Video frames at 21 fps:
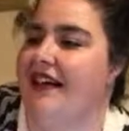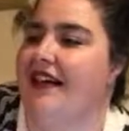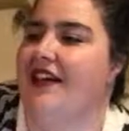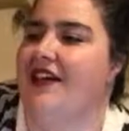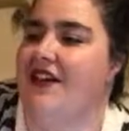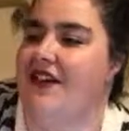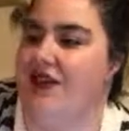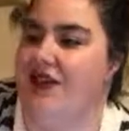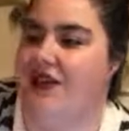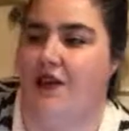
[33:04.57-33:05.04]

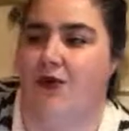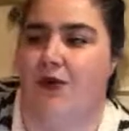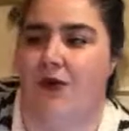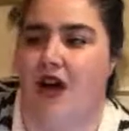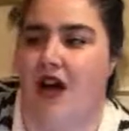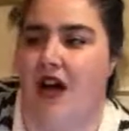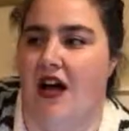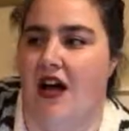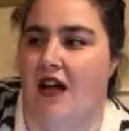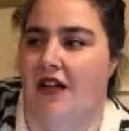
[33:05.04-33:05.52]
you know, we're
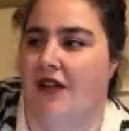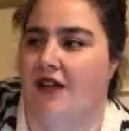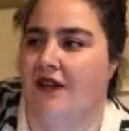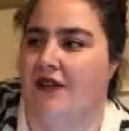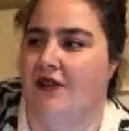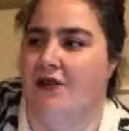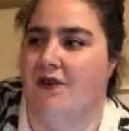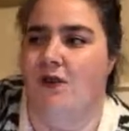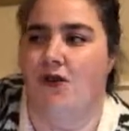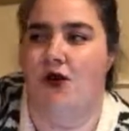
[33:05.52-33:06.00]
all
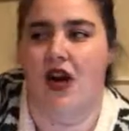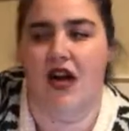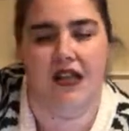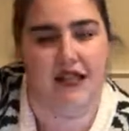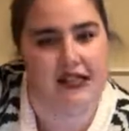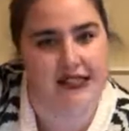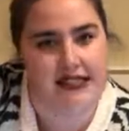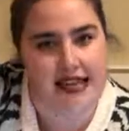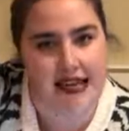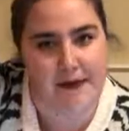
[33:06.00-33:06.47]
the
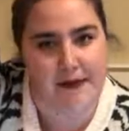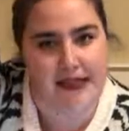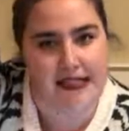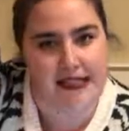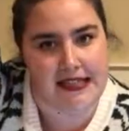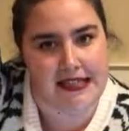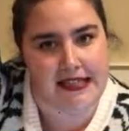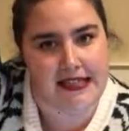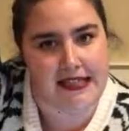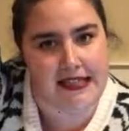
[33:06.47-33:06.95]
same
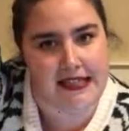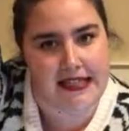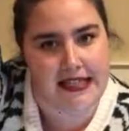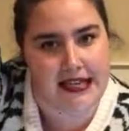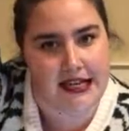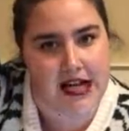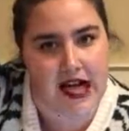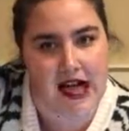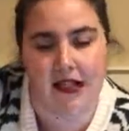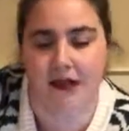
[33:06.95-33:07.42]
consistency and
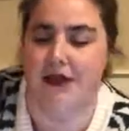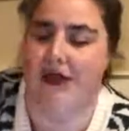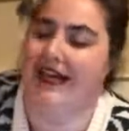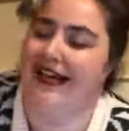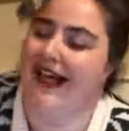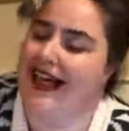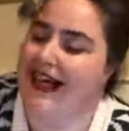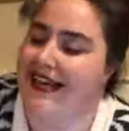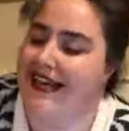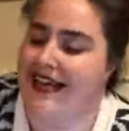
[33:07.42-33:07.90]
color
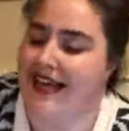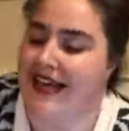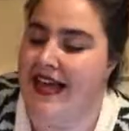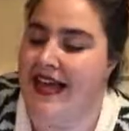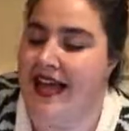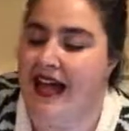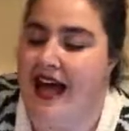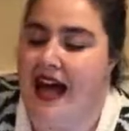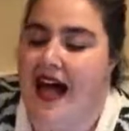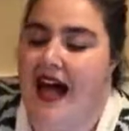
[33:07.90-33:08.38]
again.
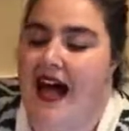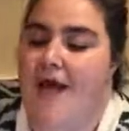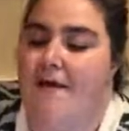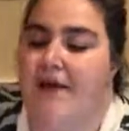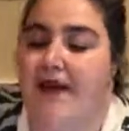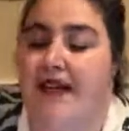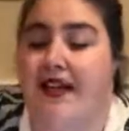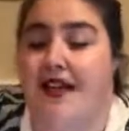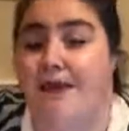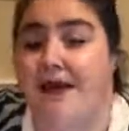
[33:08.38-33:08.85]

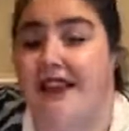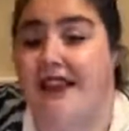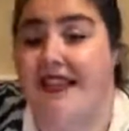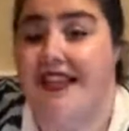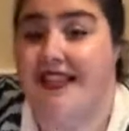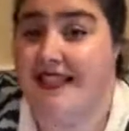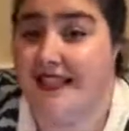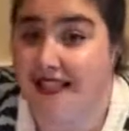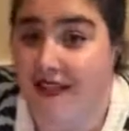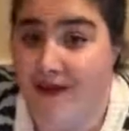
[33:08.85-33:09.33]
But keeping
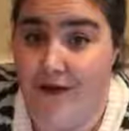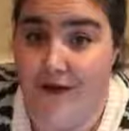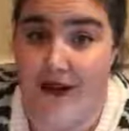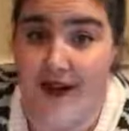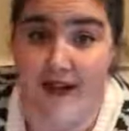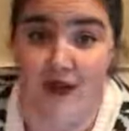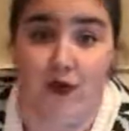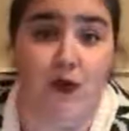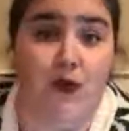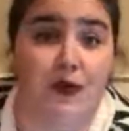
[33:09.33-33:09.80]
this in the
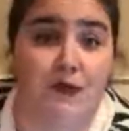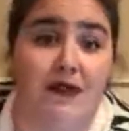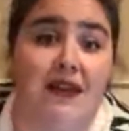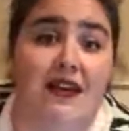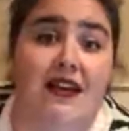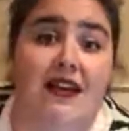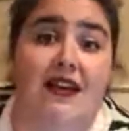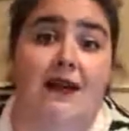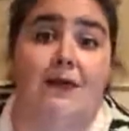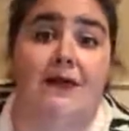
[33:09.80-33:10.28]
fridge would
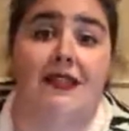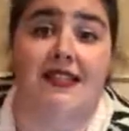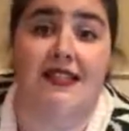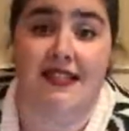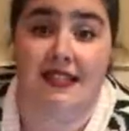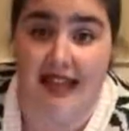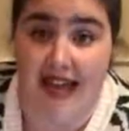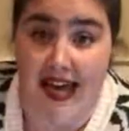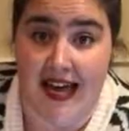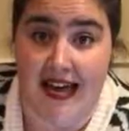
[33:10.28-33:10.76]
be a
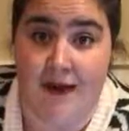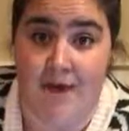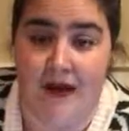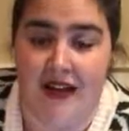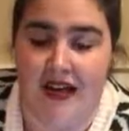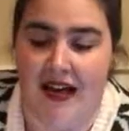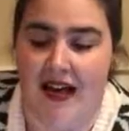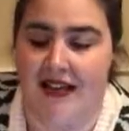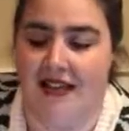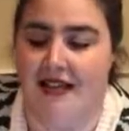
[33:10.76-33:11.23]
mistake
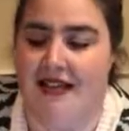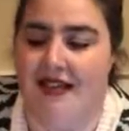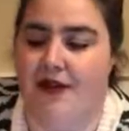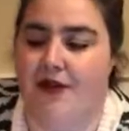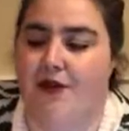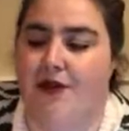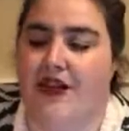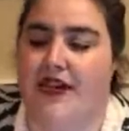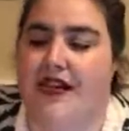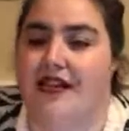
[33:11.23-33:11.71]
because the
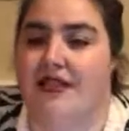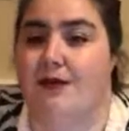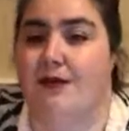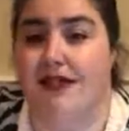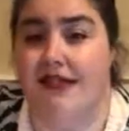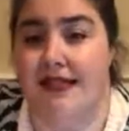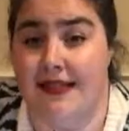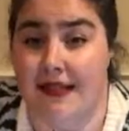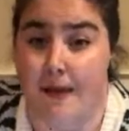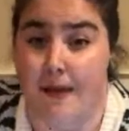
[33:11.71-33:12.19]
ingredients
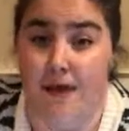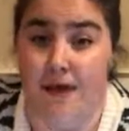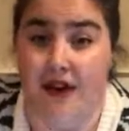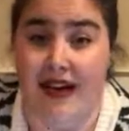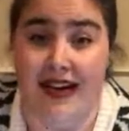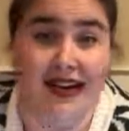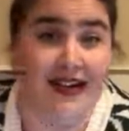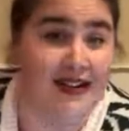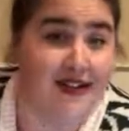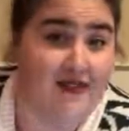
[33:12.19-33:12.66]
would
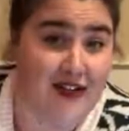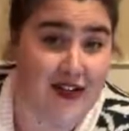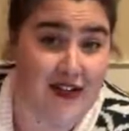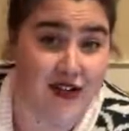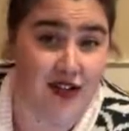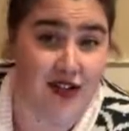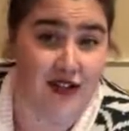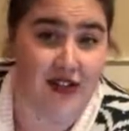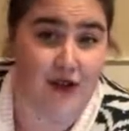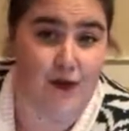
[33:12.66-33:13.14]
separate and
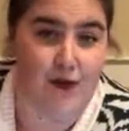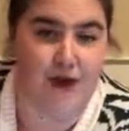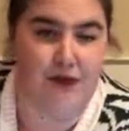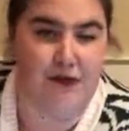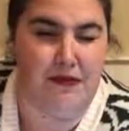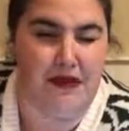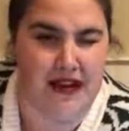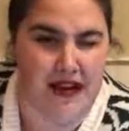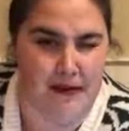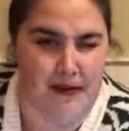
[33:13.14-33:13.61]
eventually you wouldn't
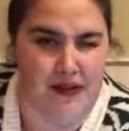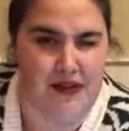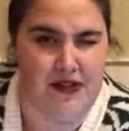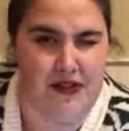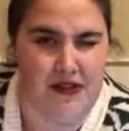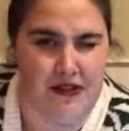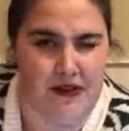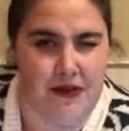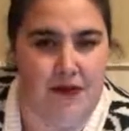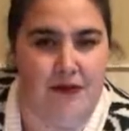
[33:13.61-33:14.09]
be able
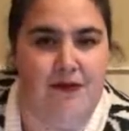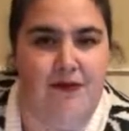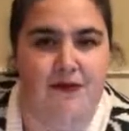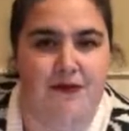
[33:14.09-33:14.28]
to